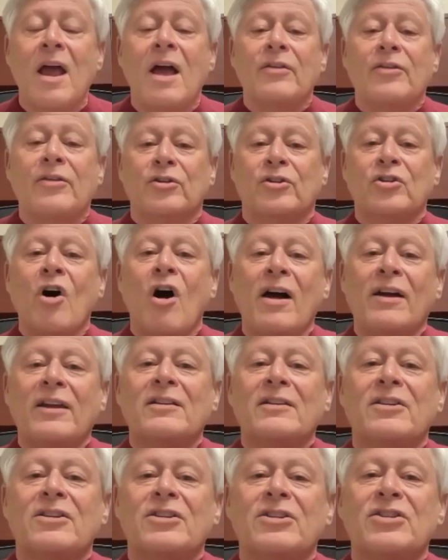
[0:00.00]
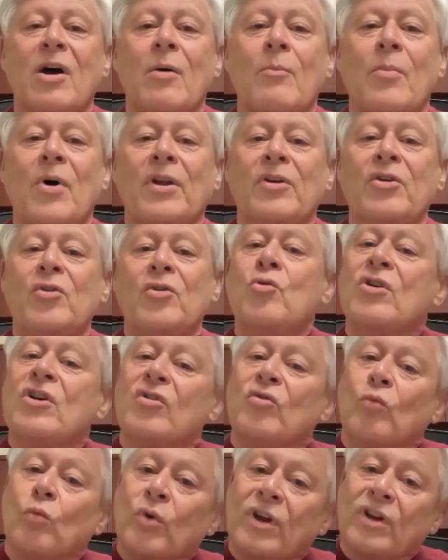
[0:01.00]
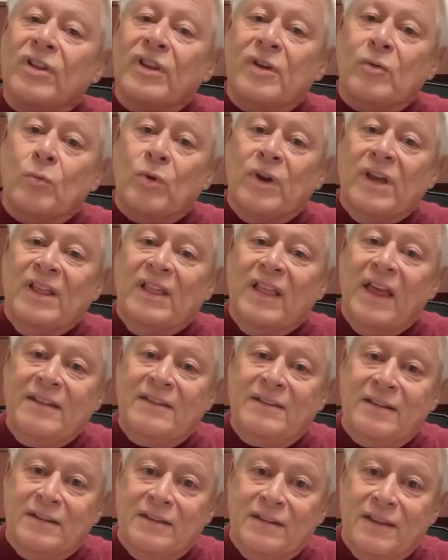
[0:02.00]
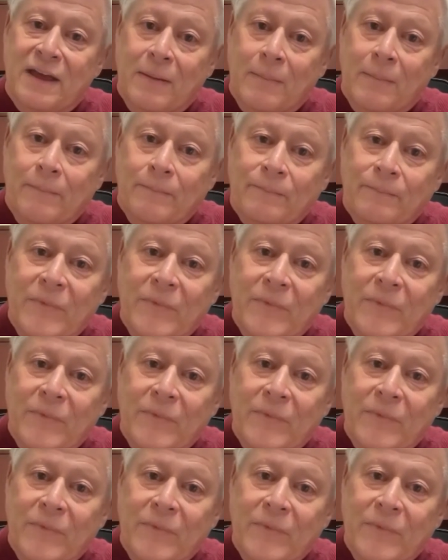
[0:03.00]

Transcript: they're talking to somebody who can really relate to them.